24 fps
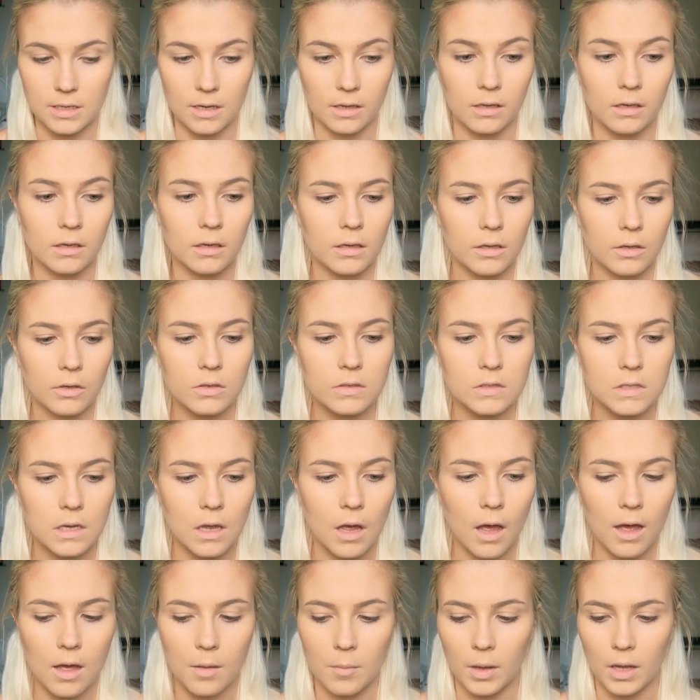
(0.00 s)
Now you can use
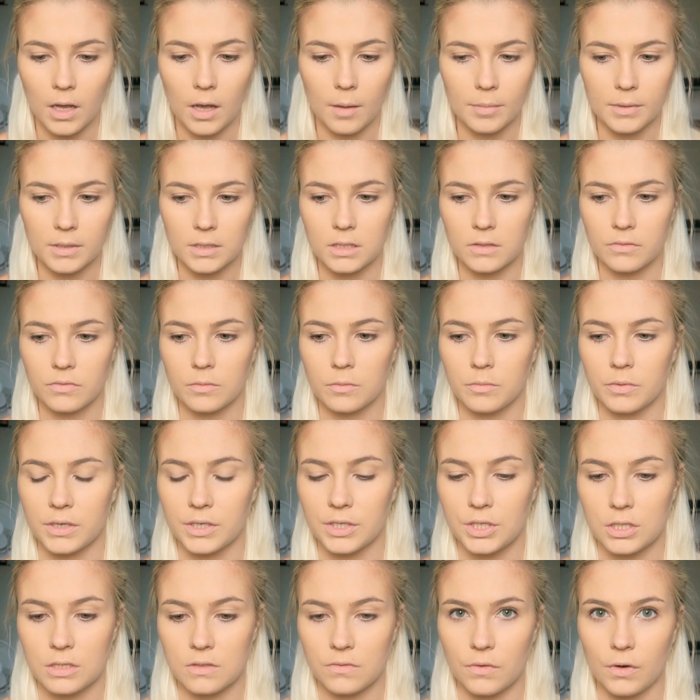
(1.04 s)
a couple of different
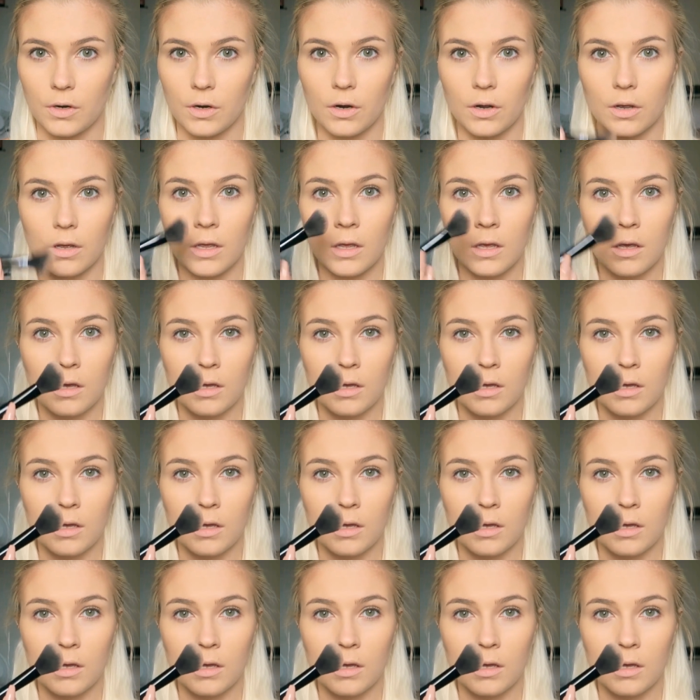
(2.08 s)
brushes for it.